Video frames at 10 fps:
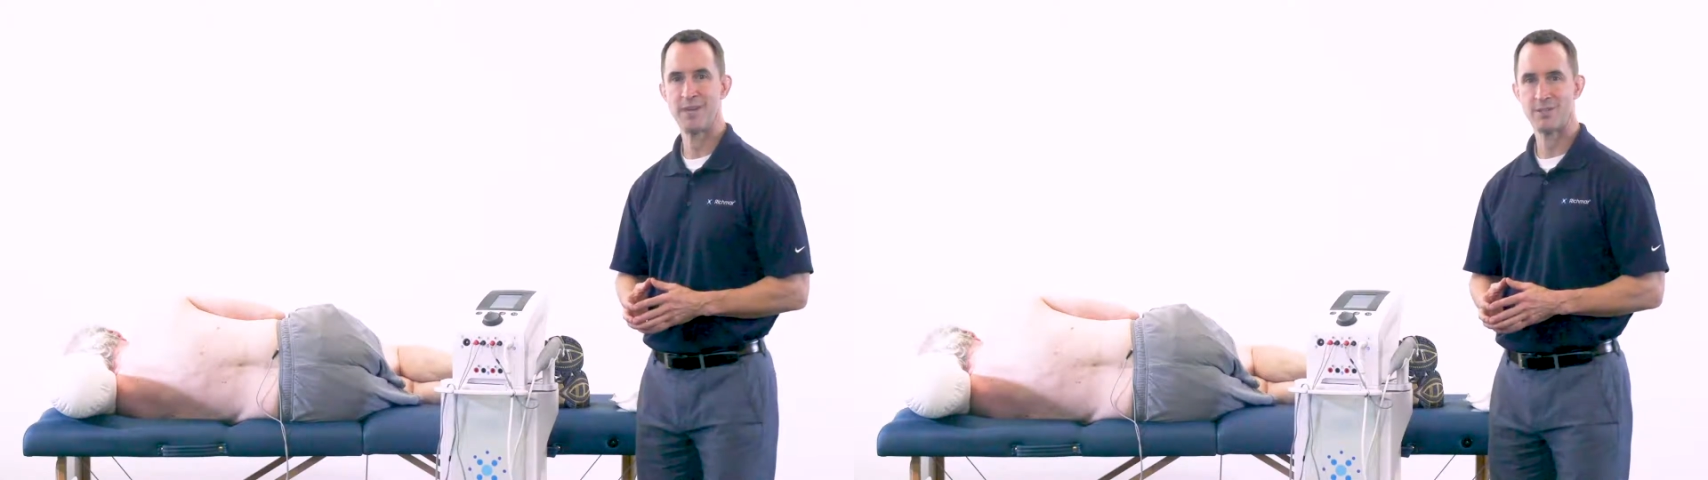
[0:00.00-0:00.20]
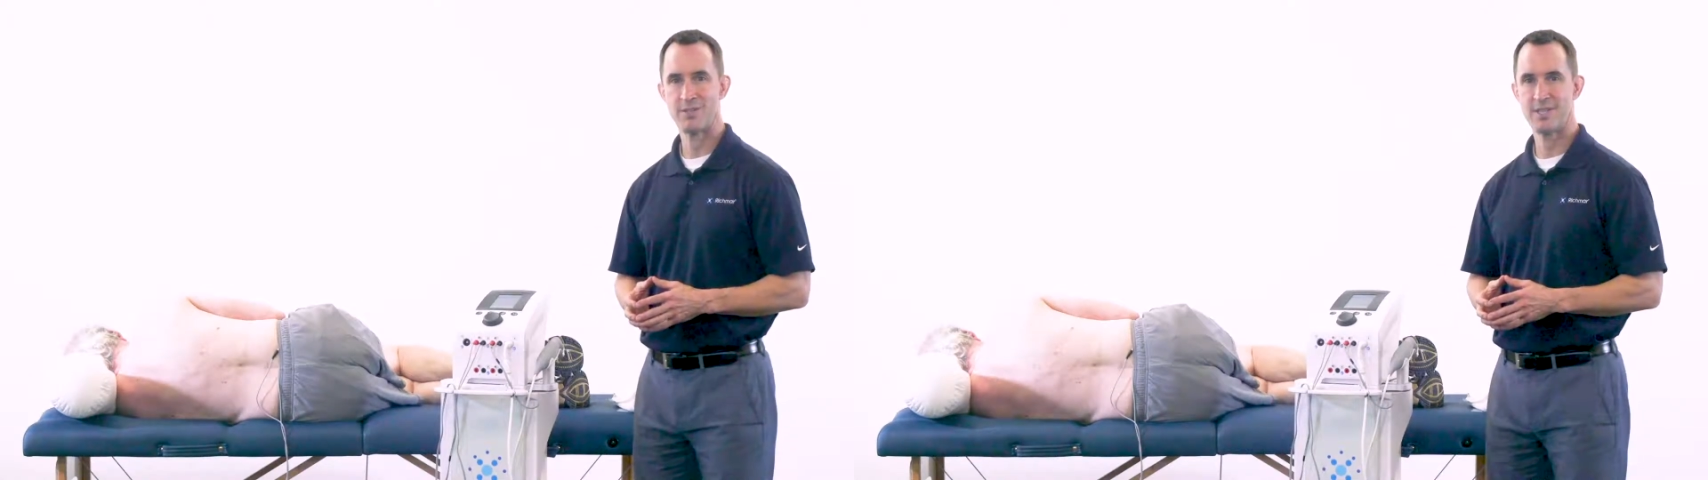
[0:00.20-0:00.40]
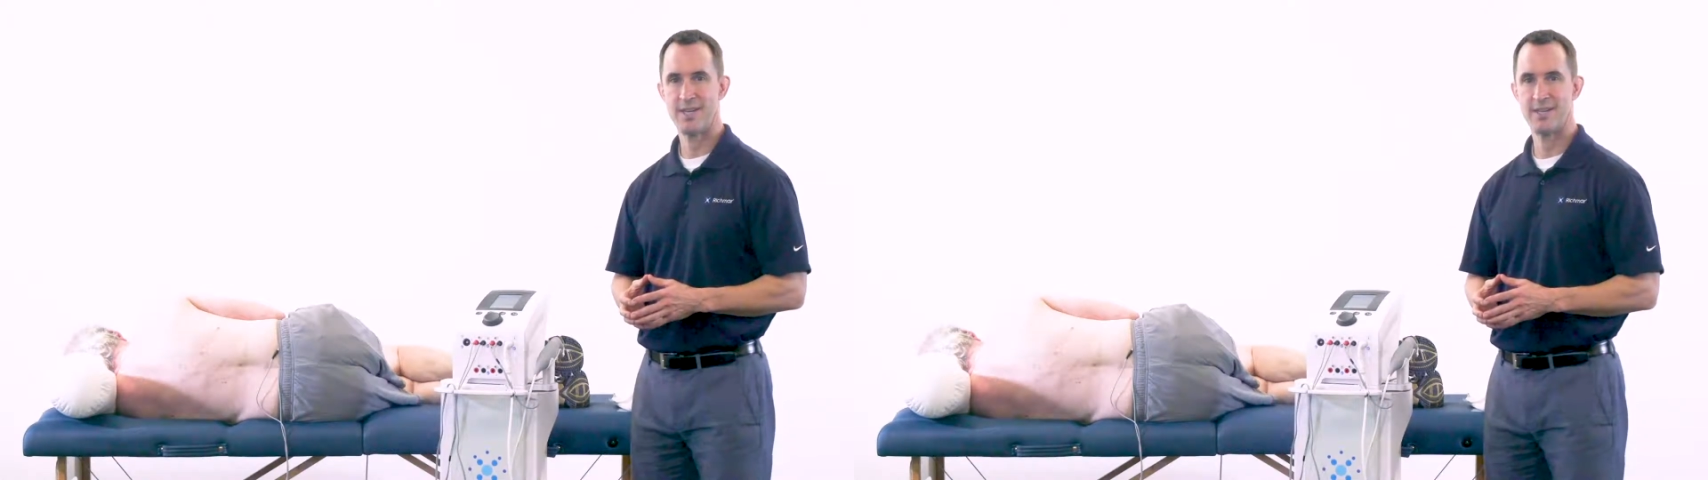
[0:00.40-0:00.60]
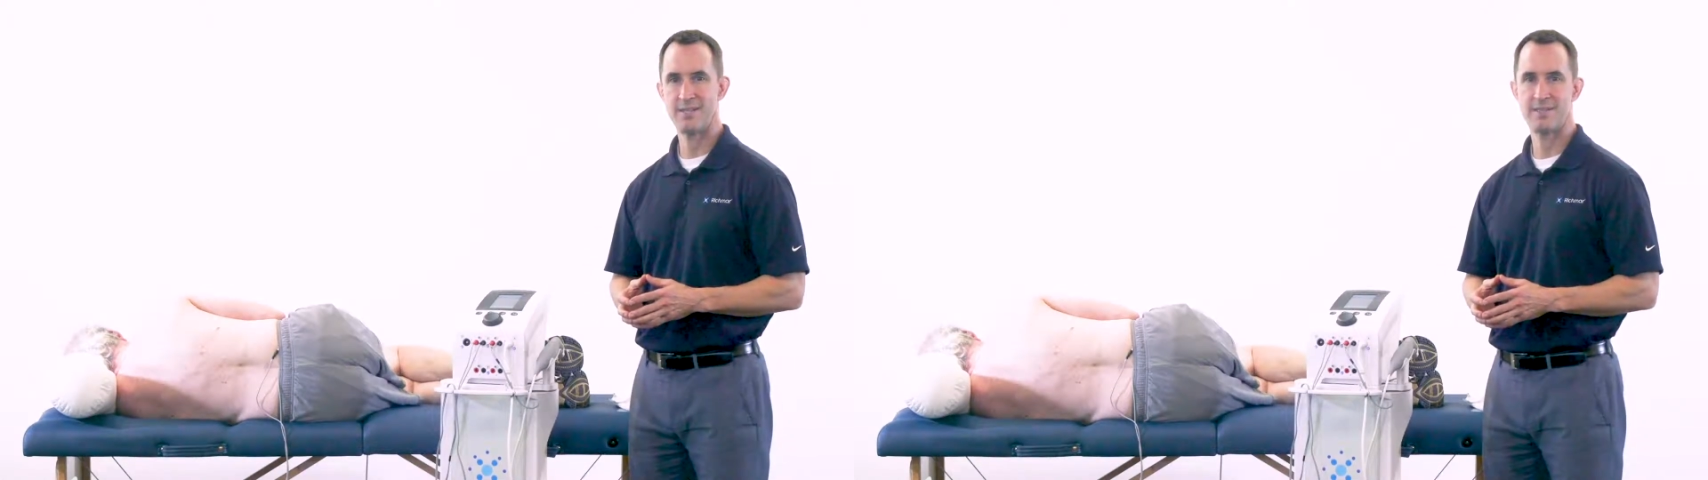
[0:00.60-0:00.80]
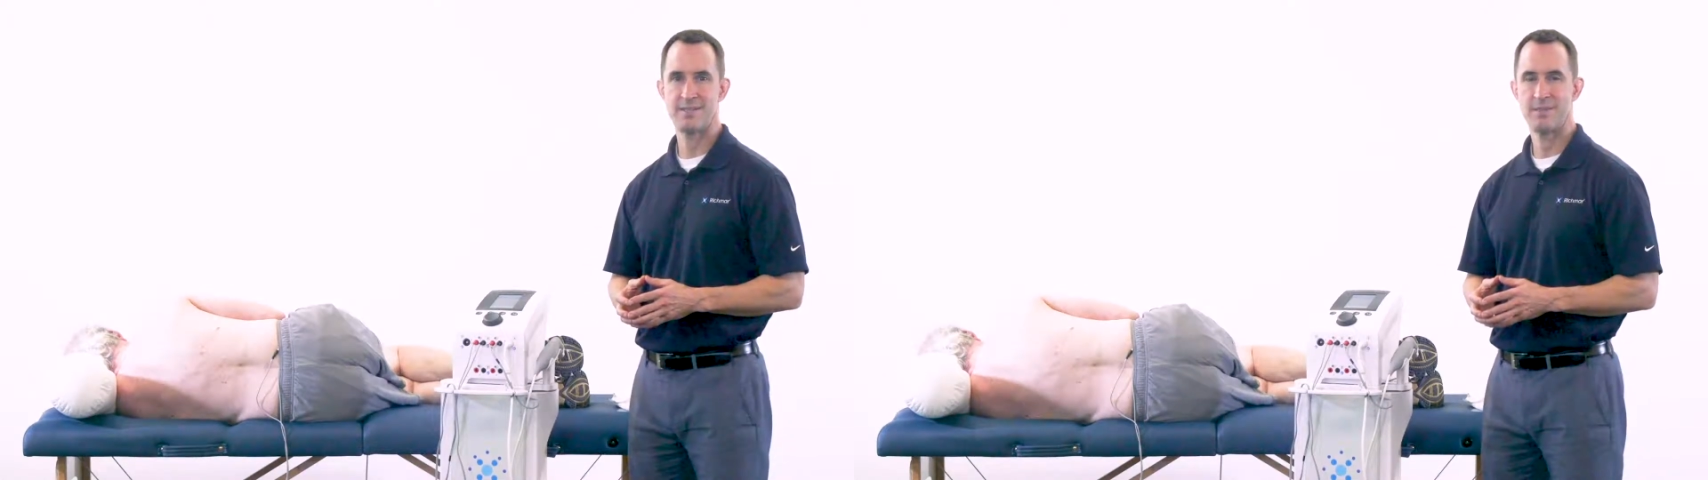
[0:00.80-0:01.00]

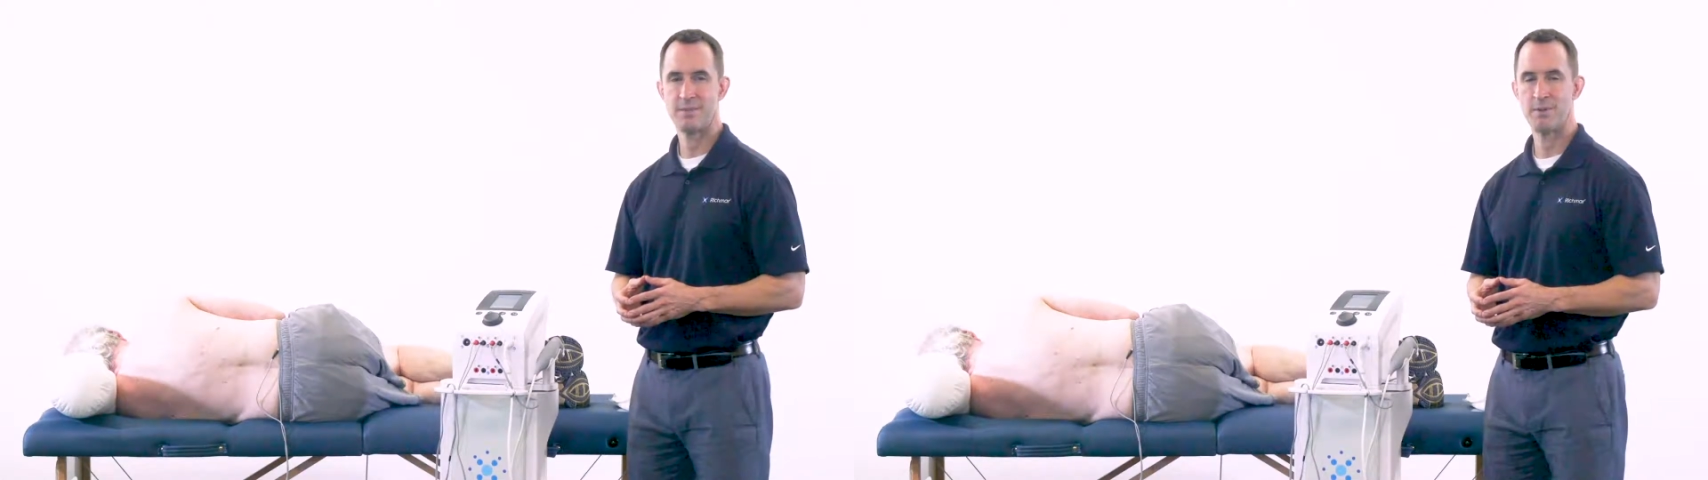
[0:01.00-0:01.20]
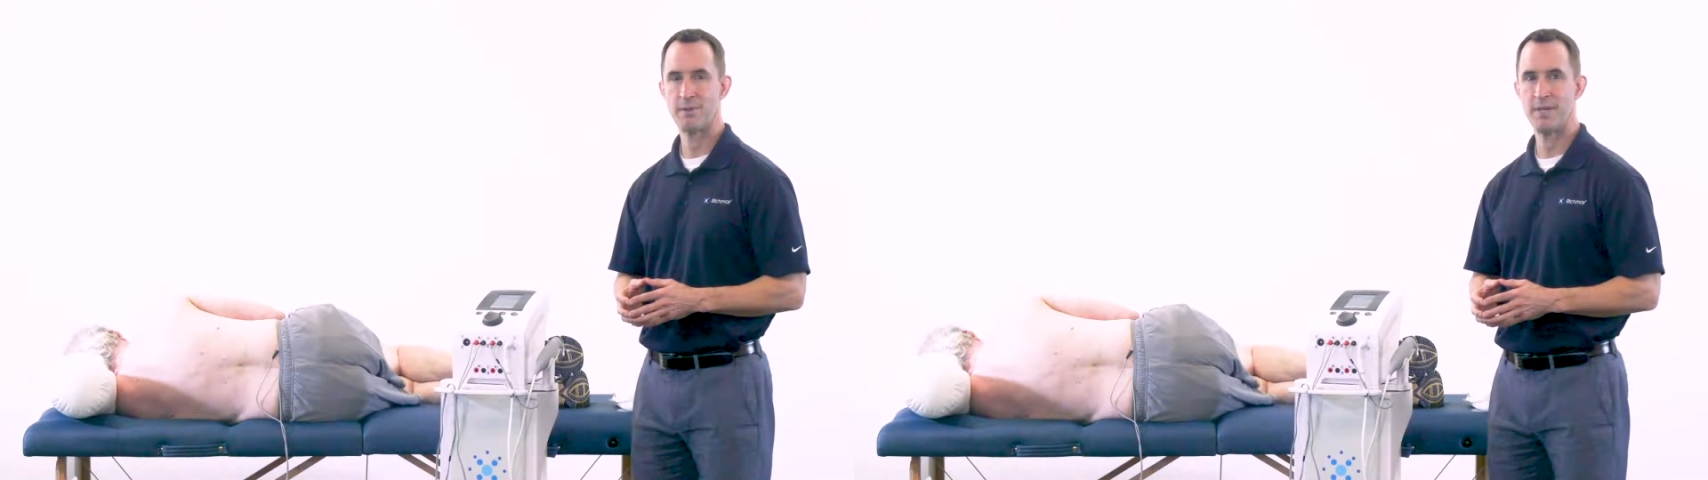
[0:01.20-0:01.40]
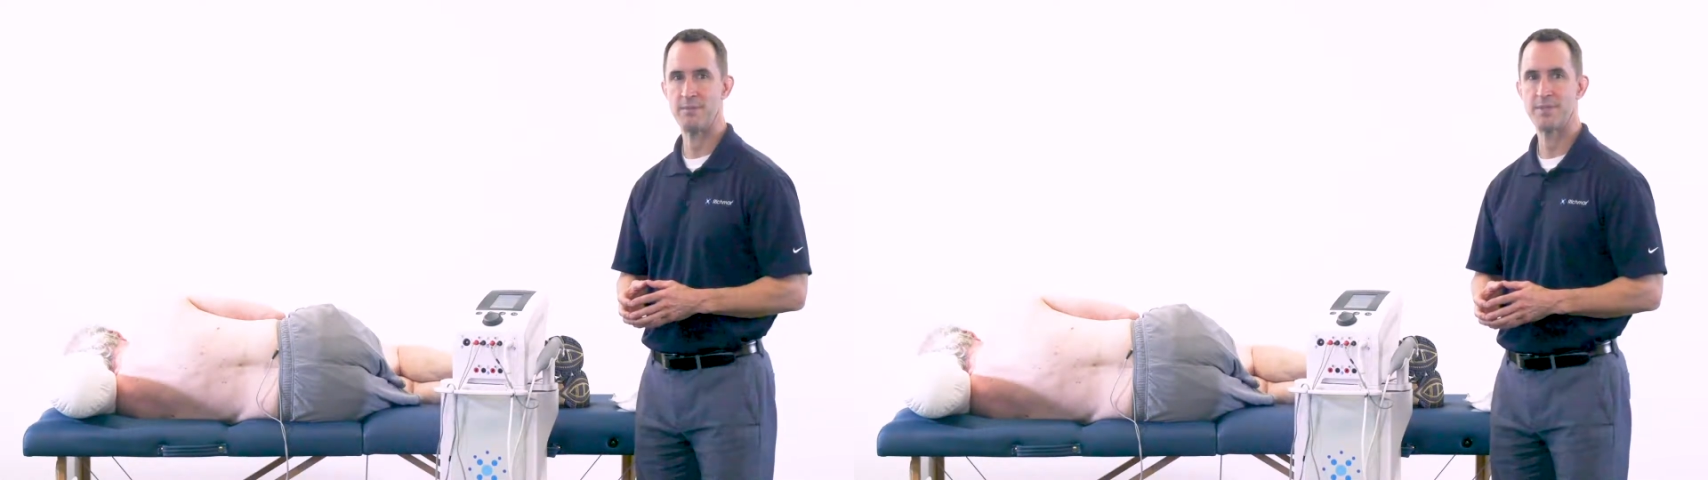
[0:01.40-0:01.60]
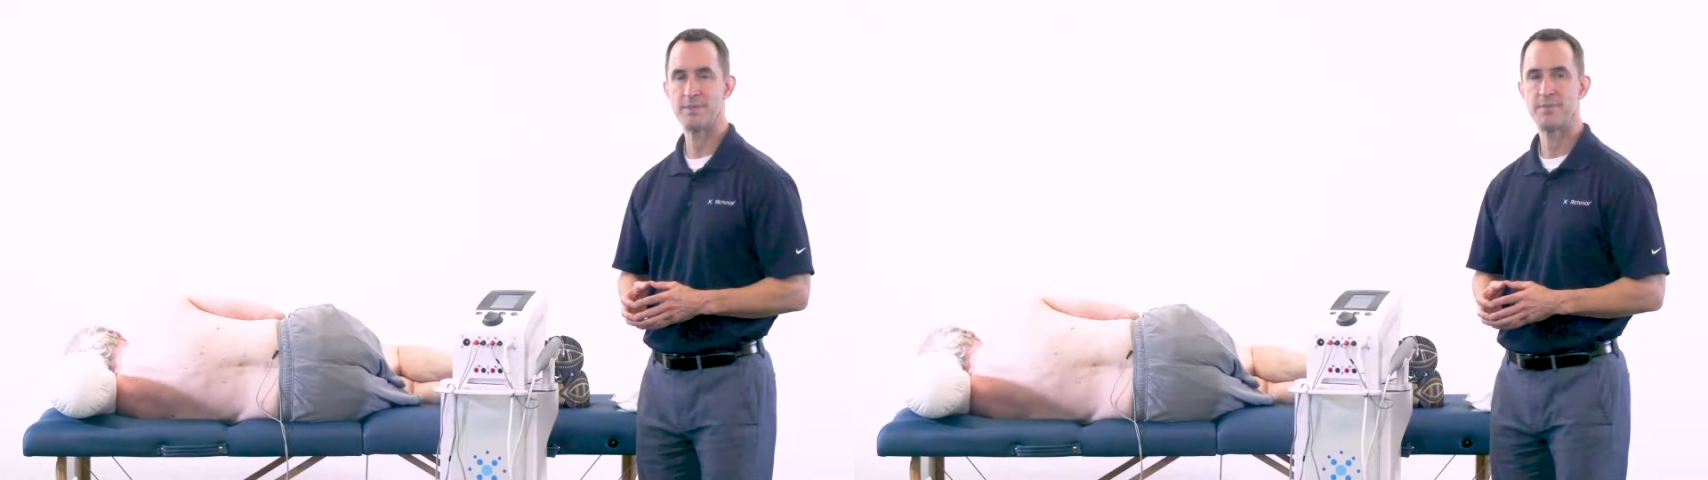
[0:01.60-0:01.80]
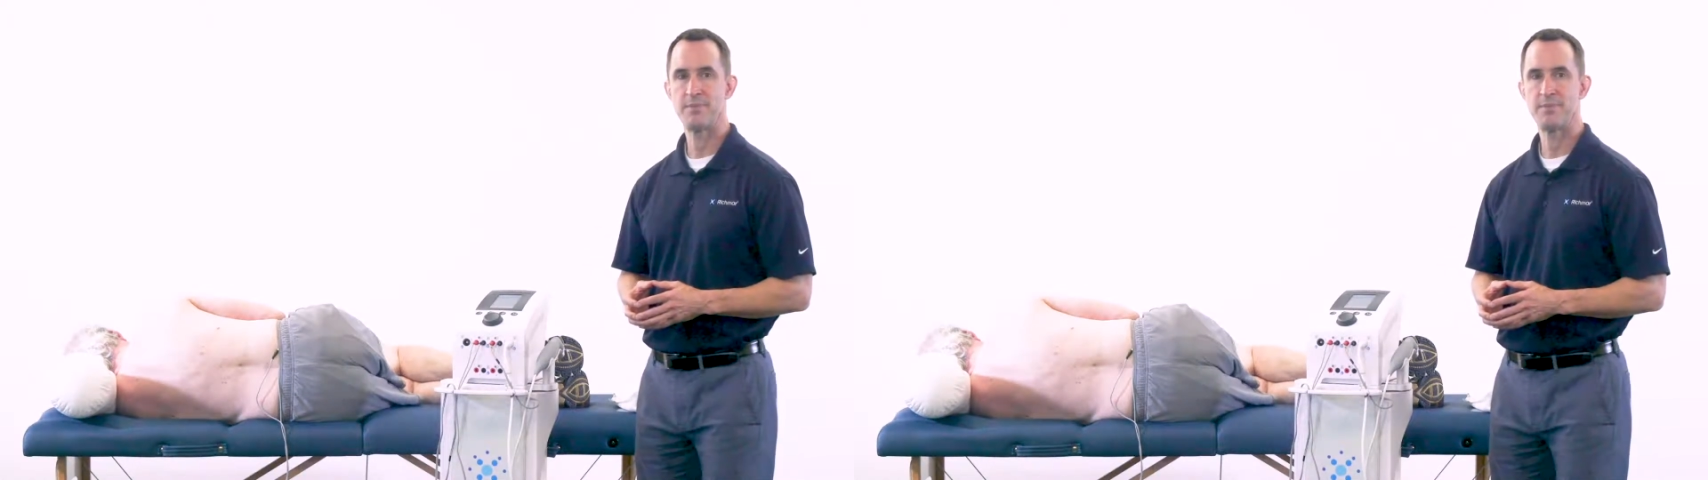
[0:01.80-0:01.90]
exercise programs.